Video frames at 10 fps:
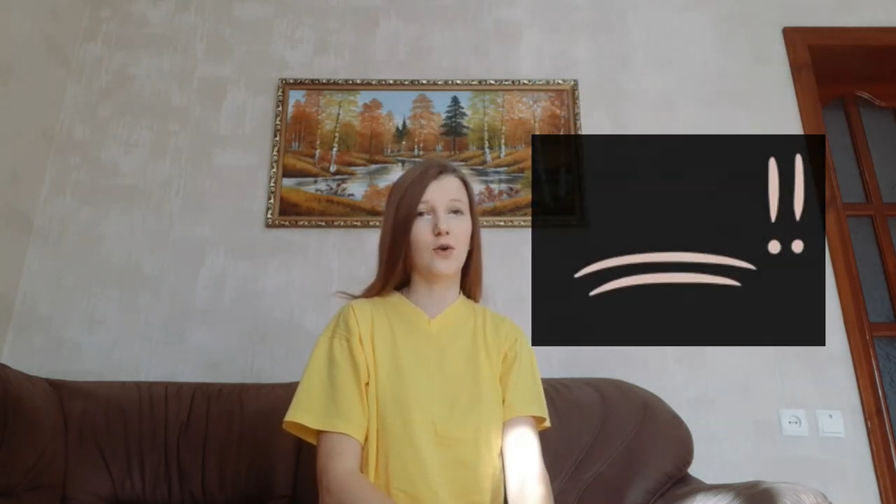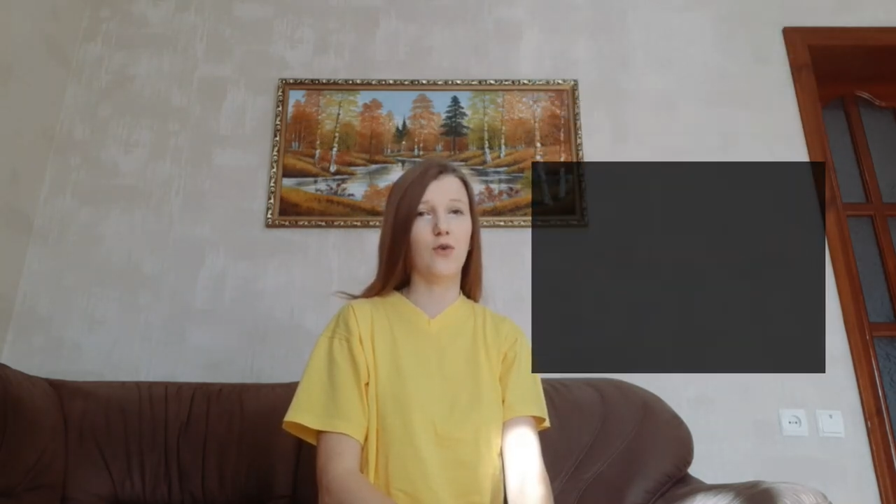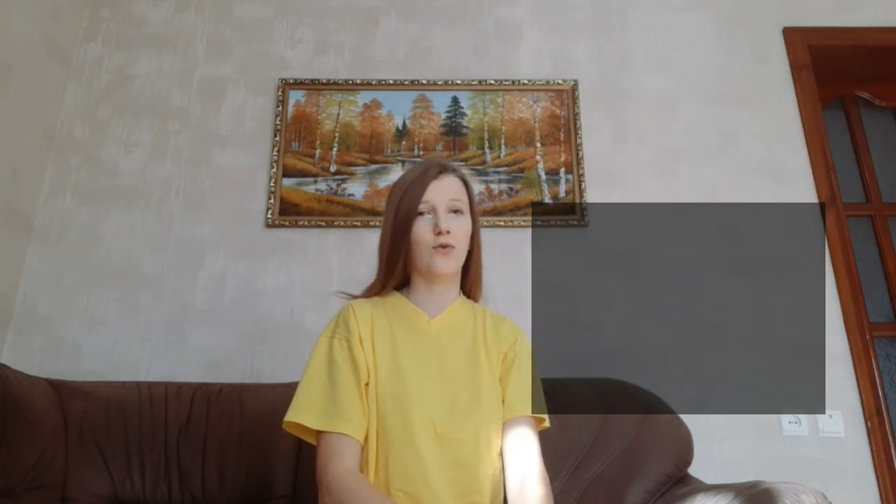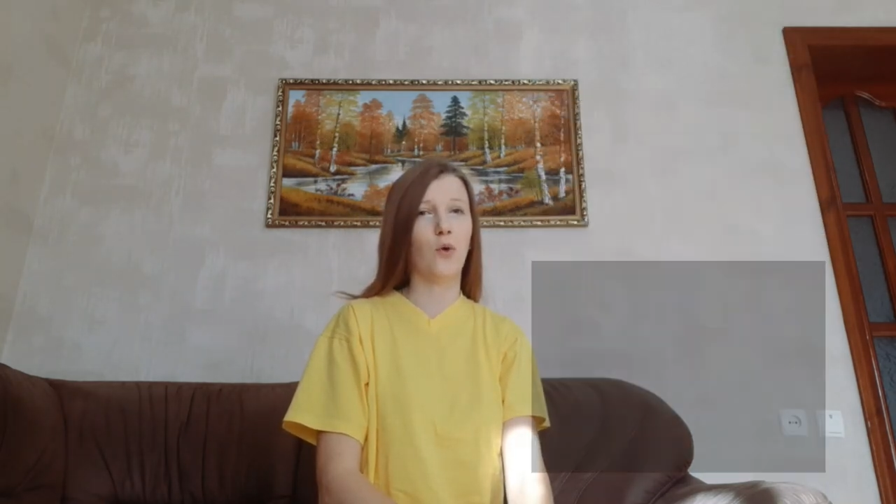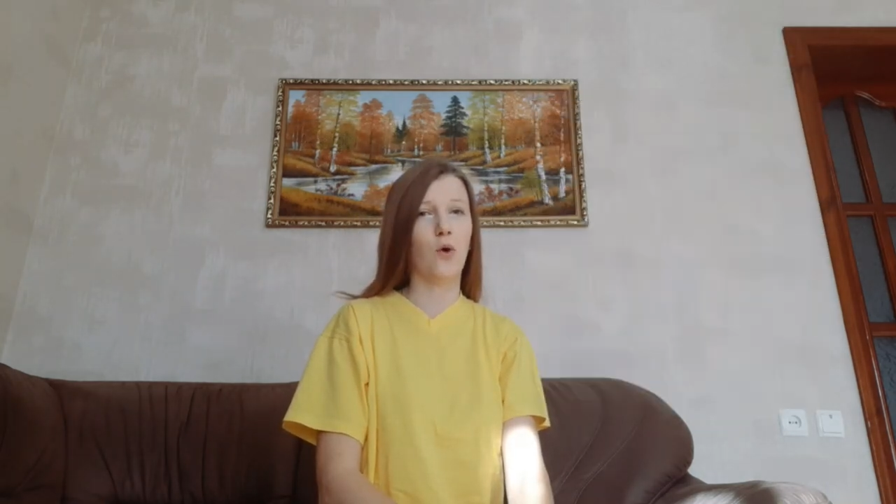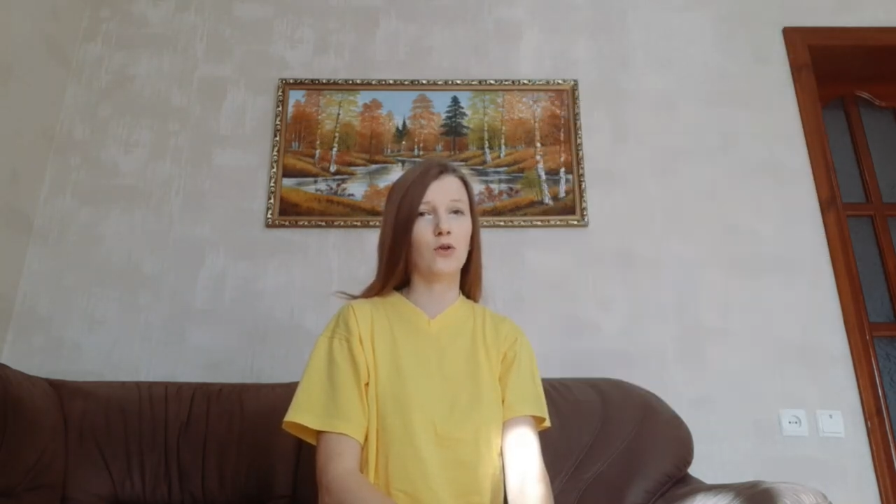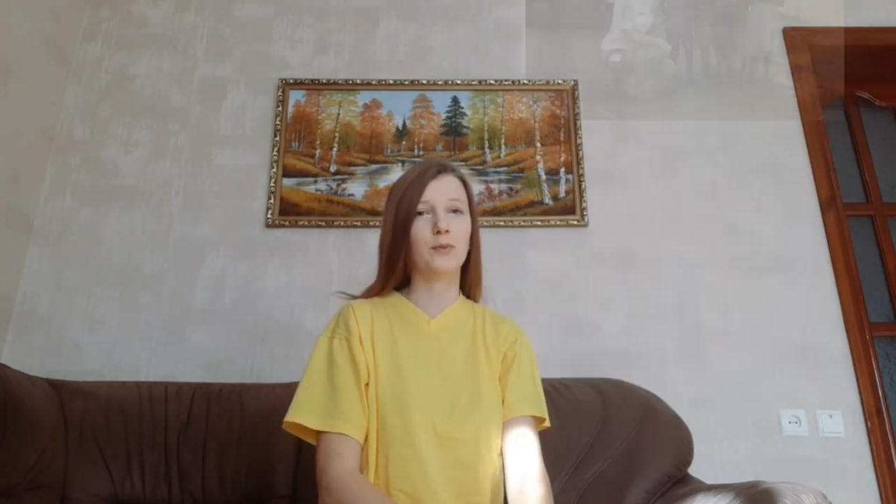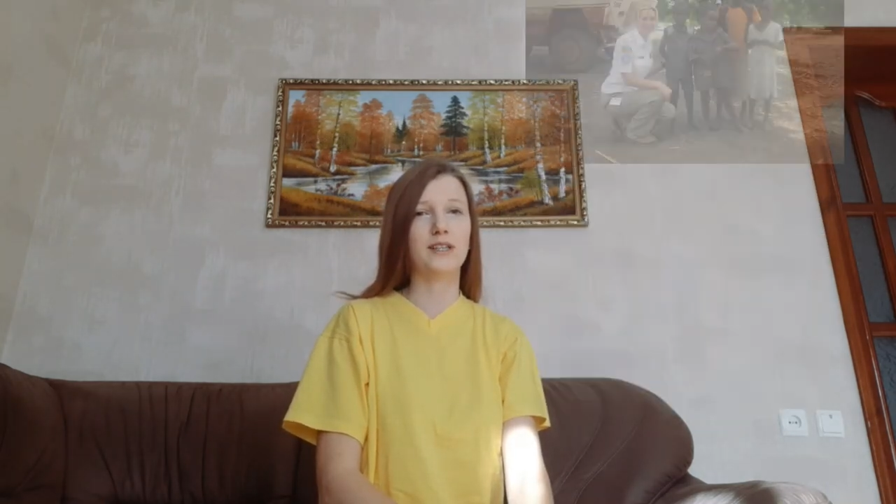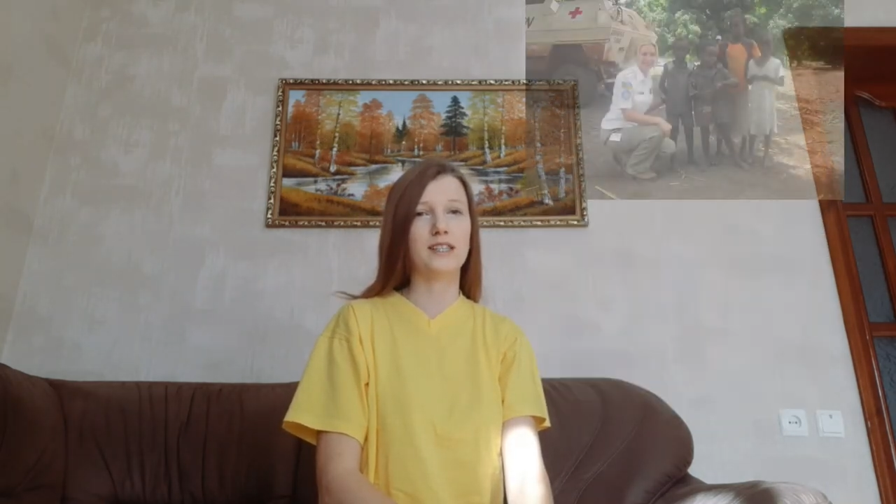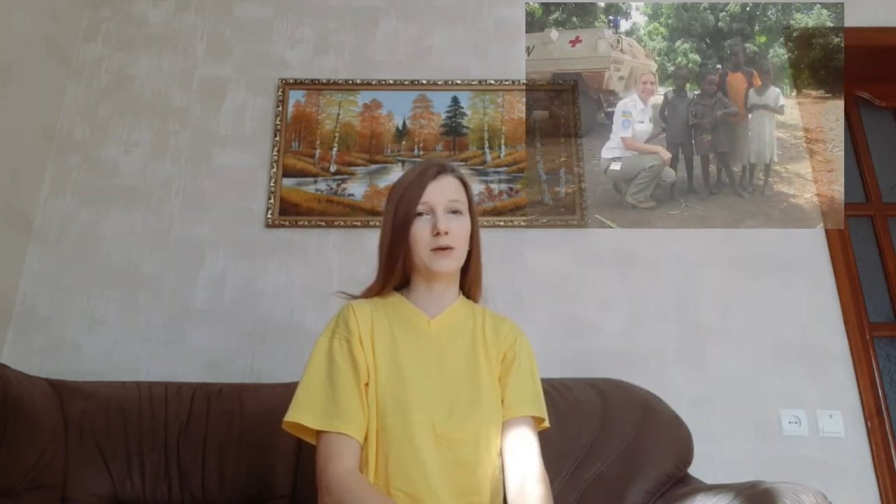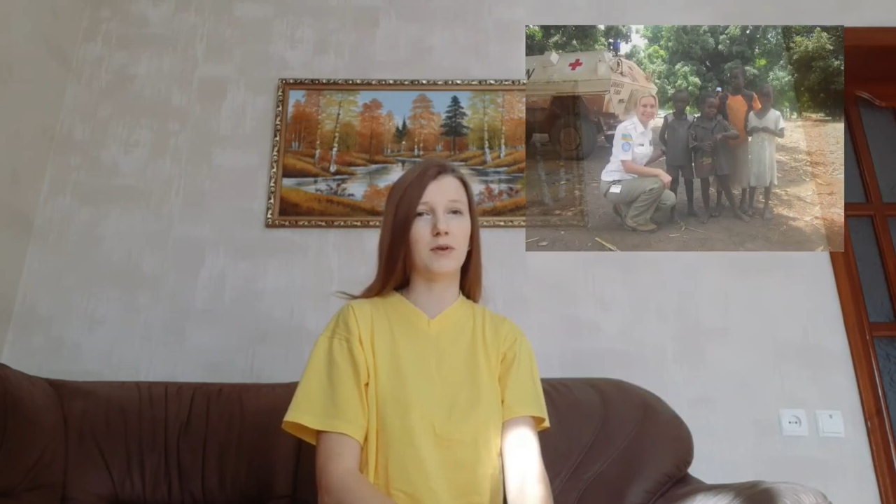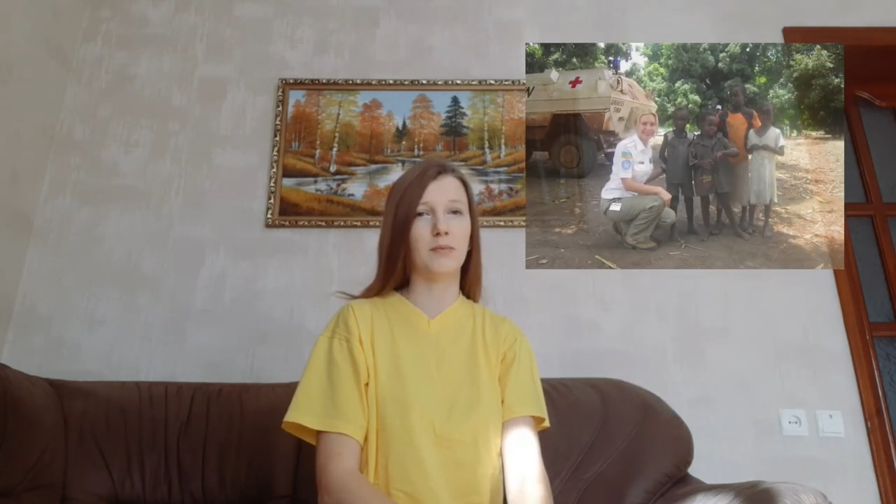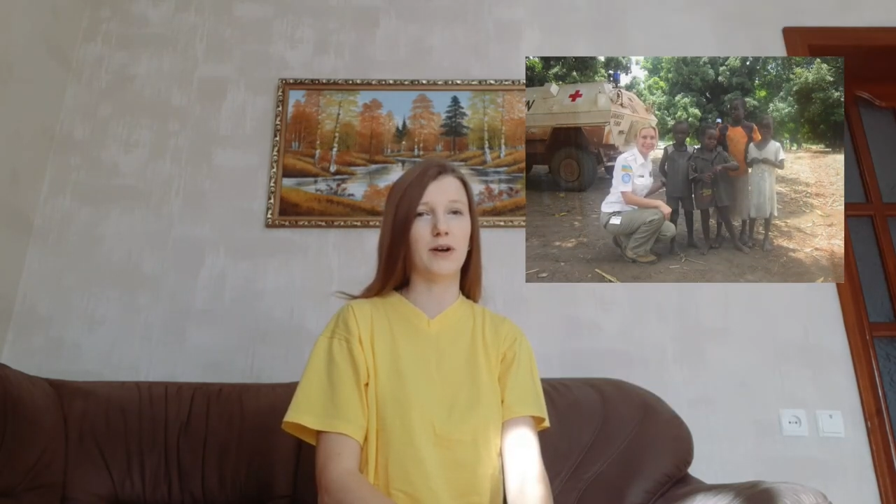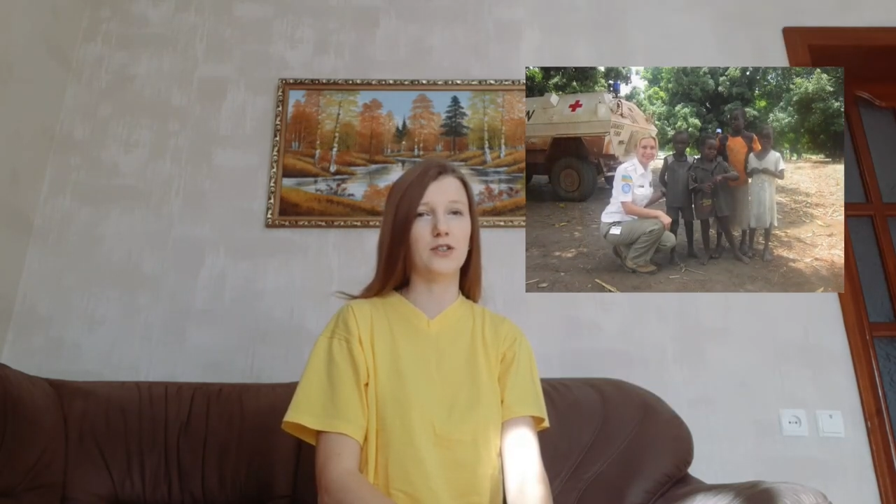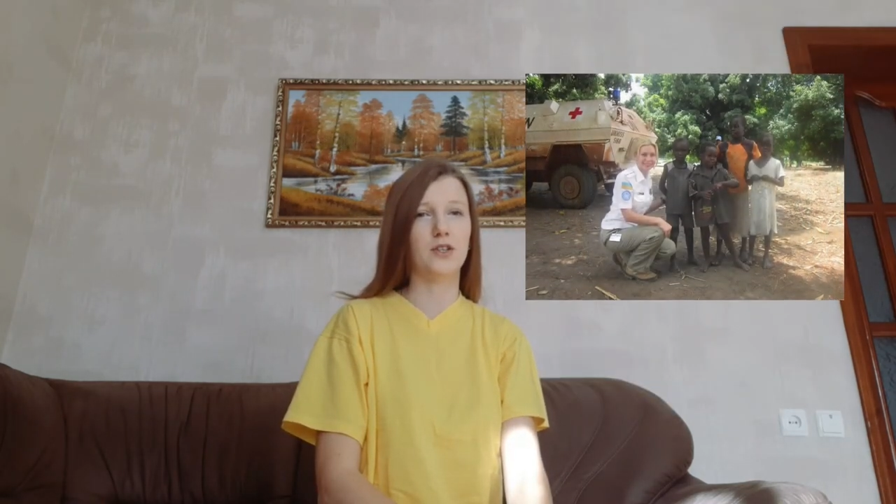of all peacekeeping
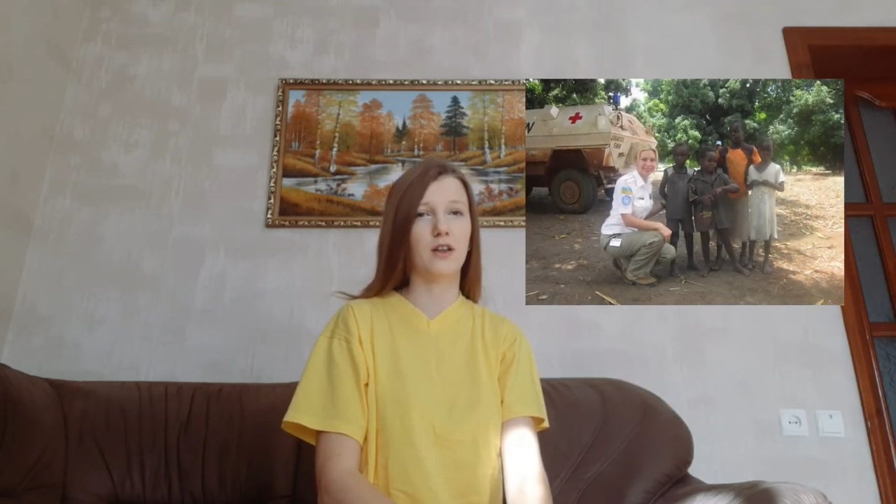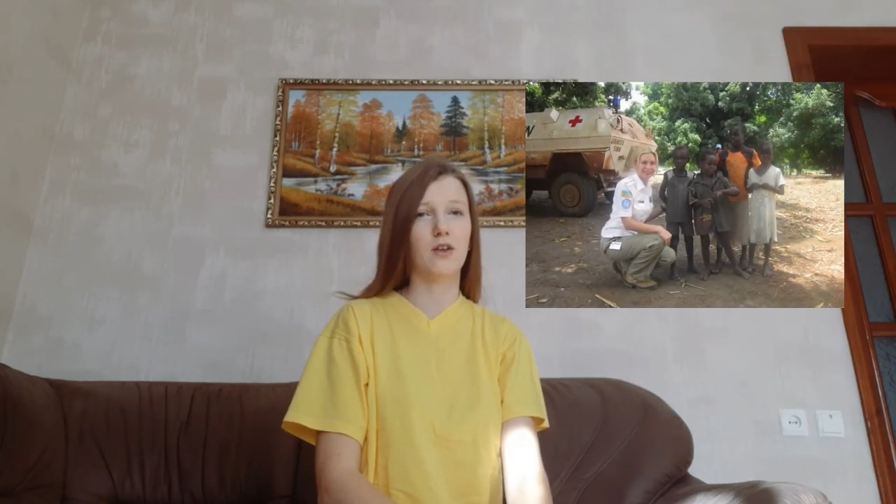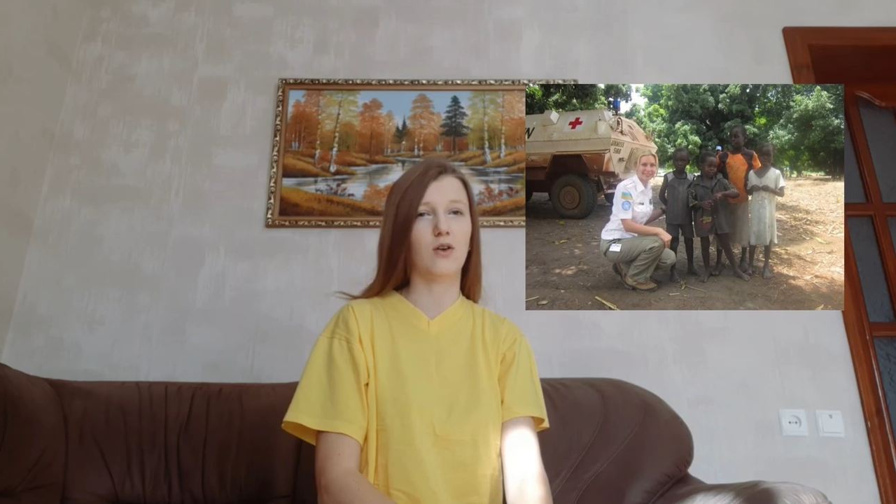personnel